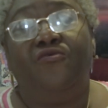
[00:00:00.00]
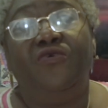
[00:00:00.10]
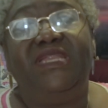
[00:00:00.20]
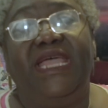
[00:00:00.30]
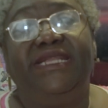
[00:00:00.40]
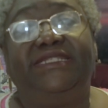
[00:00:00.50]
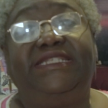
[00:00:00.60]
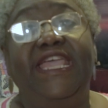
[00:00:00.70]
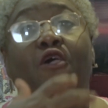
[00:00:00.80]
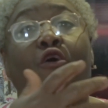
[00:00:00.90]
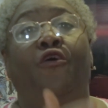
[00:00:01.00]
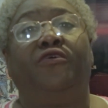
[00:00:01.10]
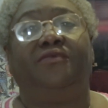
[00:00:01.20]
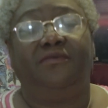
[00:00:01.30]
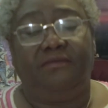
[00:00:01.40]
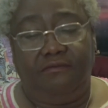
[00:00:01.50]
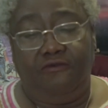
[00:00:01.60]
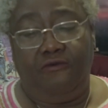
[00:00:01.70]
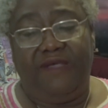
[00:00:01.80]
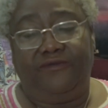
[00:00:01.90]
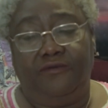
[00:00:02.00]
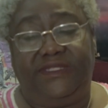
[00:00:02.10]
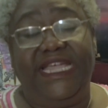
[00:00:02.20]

who then take on, who